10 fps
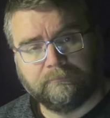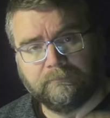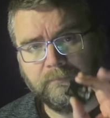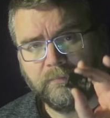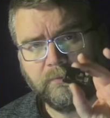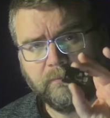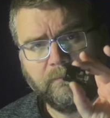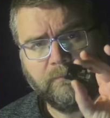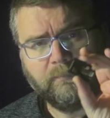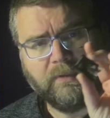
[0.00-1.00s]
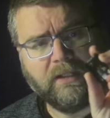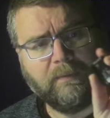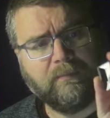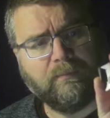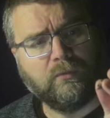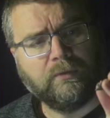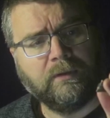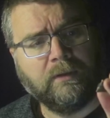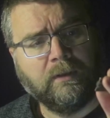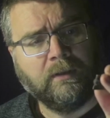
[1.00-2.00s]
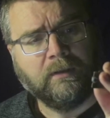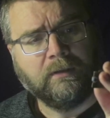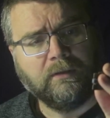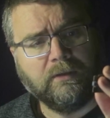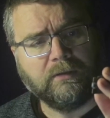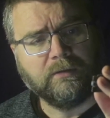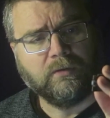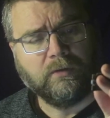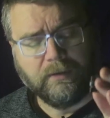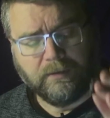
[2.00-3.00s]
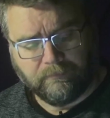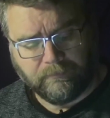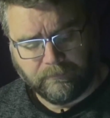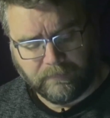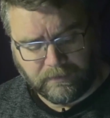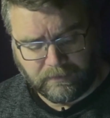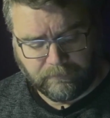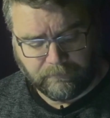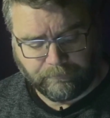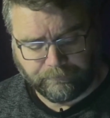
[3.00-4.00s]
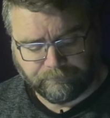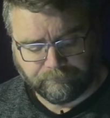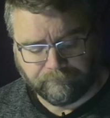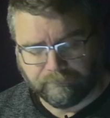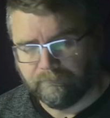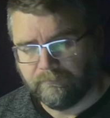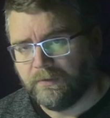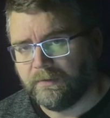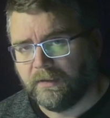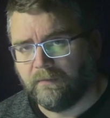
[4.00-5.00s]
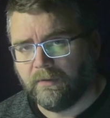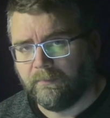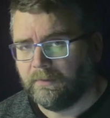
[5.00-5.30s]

sort of piggyback board. You can try and um, use it that way, but